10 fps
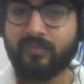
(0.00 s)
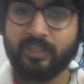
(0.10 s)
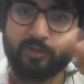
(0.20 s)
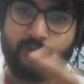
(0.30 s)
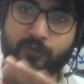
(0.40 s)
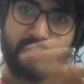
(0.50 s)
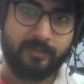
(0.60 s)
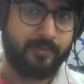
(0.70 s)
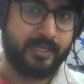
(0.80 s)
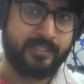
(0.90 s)
So if you're
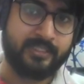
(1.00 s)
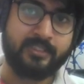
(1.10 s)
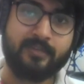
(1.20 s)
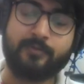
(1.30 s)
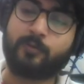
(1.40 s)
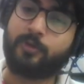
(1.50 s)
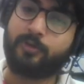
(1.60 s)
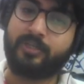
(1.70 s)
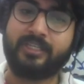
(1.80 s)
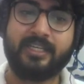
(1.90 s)
in Python, if you want to
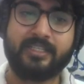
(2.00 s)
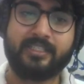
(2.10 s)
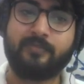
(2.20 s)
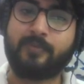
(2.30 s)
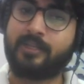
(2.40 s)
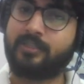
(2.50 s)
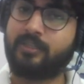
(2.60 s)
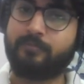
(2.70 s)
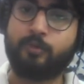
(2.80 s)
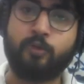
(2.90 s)
learn DSA in Python,
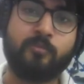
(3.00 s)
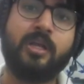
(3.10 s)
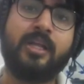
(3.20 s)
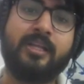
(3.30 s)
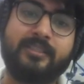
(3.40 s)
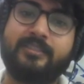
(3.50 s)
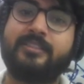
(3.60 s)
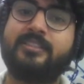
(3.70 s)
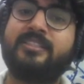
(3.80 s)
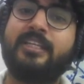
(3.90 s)
boom, this
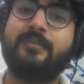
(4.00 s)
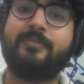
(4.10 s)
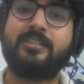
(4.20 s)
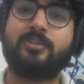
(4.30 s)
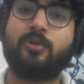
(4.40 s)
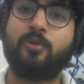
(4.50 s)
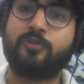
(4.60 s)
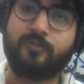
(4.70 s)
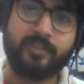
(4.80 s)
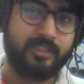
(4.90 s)
is the best course
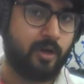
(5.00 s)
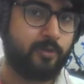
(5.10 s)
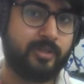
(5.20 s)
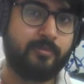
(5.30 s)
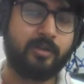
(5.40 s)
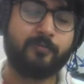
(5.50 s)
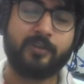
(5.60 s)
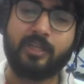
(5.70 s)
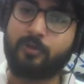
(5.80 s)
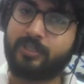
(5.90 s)
without a
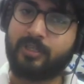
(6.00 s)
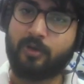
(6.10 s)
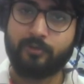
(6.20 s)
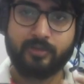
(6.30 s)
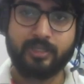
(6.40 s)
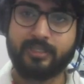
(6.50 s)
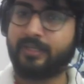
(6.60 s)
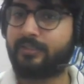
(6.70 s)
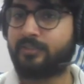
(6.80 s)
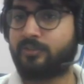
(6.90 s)
without a doubt you can
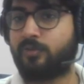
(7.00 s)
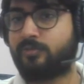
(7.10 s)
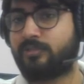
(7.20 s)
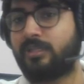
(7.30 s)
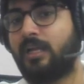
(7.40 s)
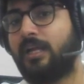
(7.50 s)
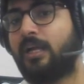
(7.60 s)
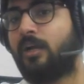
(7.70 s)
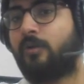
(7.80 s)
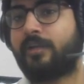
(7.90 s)
take this course
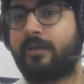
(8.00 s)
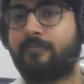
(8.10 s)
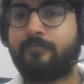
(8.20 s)
okay